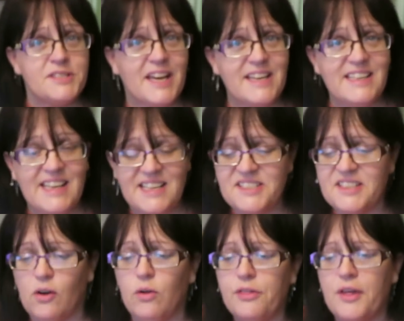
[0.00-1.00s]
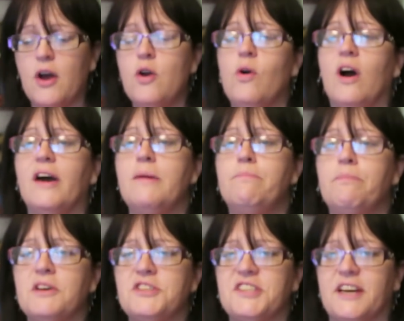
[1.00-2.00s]
saying is that although I
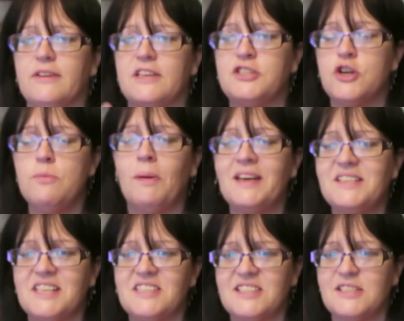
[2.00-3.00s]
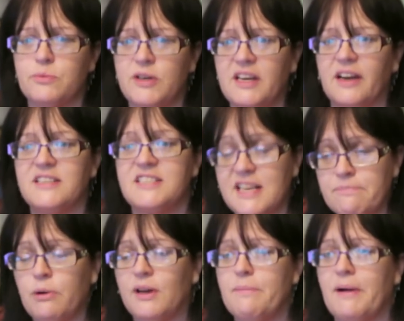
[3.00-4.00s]
bust out in 2 places this week, I did
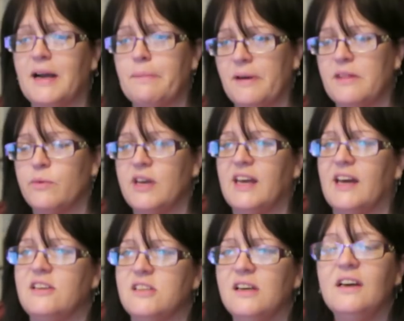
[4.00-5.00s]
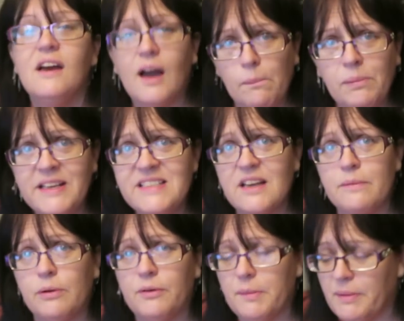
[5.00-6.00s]
pull it back by the weekend. I'm pleased that I
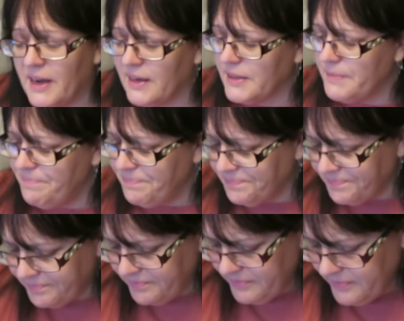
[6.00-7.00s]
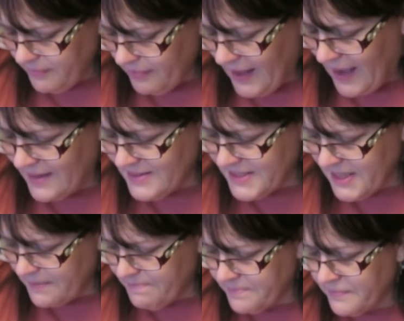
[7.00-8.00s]
pulled it back. And
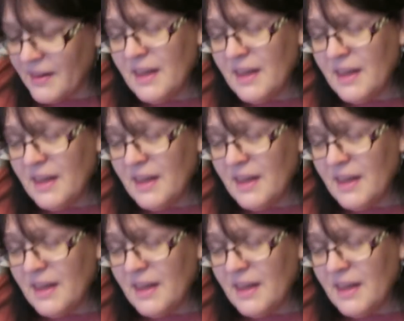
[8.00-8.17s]
come